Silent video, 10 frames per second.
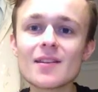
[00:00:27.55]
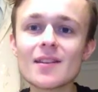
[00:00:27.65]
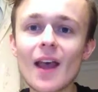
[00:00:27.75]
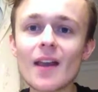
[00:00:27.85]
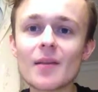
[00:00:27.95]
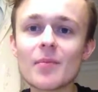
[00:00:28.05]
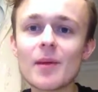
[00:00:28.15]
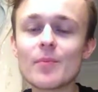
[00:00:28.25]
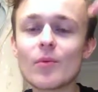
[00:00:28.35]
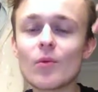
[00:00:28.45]
telling
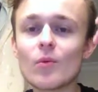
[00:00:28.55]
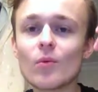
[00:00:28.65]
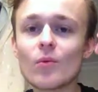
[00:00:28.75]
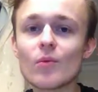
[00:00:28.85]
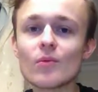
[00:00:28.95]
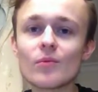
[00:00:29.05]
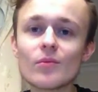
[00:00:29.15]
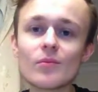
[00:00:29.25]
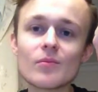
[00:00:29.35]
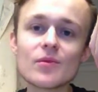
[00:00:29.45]
people
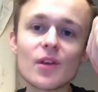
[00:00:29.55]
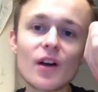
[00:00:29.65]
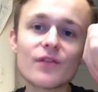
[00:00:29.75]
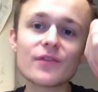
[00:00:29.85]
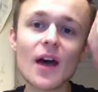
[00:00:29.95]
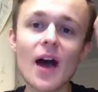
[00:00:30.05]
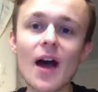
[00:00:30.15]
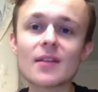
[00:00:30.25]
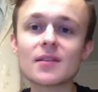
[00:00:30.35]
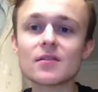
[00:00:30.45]
stuff that
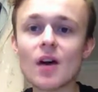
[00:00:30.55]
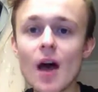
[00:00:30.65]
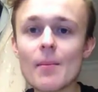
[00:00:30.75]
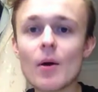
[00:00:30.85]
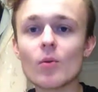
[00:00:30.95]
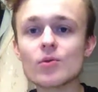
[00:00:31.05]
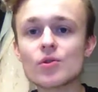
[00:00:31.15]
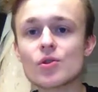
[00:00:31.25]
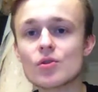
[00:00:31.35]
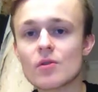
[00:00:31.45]
at the time I
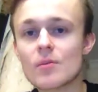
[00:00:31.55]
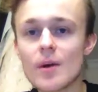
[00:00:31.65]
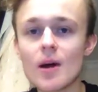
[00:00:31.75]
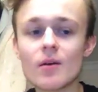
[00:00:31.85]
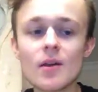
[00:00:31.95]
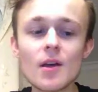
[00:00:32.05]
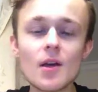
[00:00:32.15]
wasn't sure about.